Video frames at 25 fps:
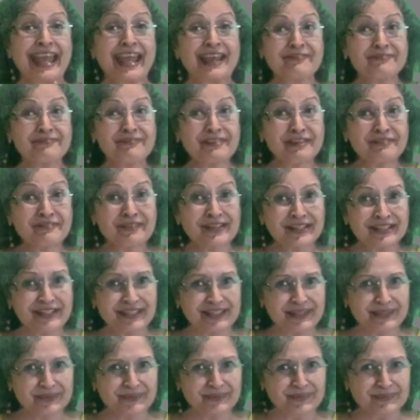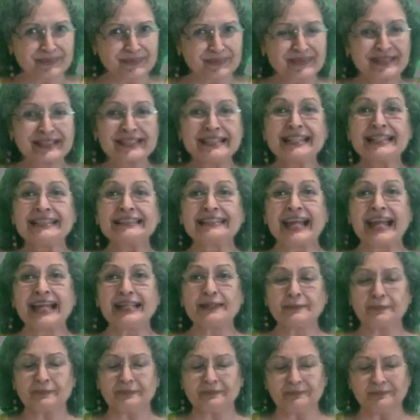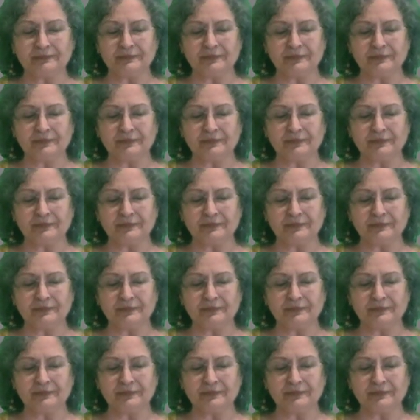everyone knew that